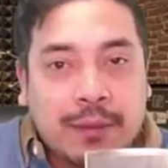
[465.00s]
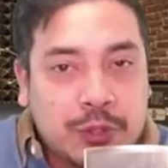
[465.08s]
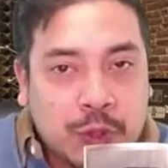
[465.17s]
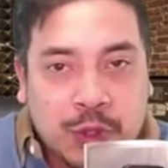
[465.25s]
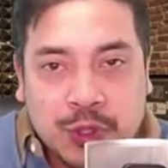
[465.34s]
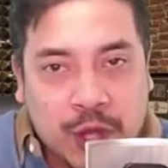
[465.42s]
I'm
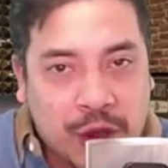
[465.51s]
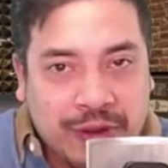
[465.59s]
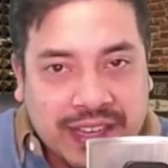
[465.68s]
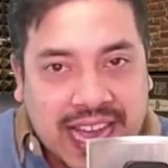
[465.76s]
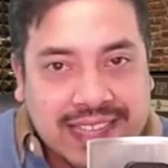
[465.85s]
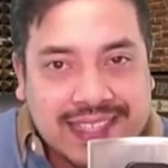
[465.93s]
so sorry,
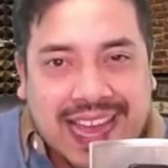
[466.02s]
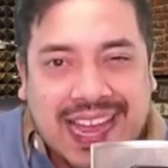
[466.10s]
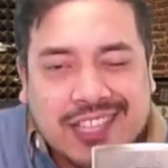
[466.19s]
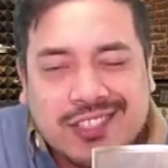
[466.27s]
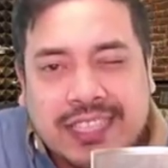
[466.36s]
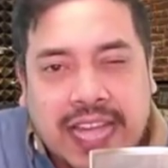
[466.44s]
guys. I
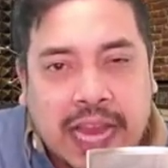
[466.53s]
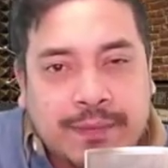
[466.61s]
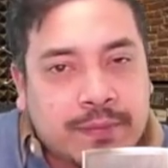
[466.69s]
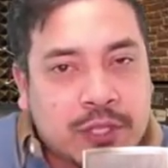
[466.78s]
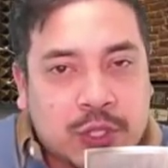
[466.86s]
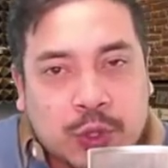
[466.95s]
actually hyped
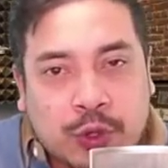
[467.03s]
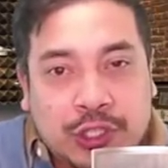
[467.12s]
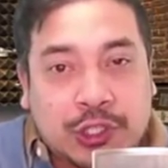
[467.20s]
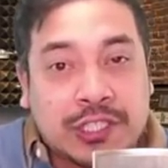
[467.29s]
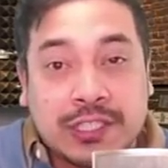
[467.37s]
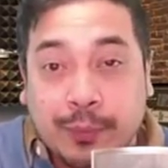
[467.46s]
up this story
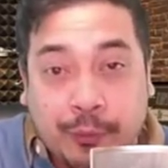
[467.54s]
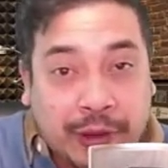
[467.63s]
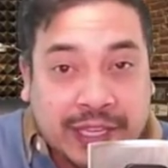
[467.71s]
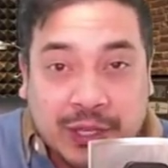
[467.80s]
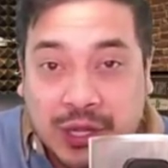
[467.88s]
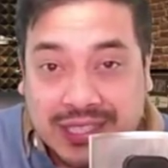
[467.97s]
just to
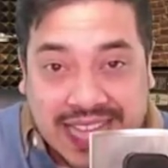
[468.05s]
break it all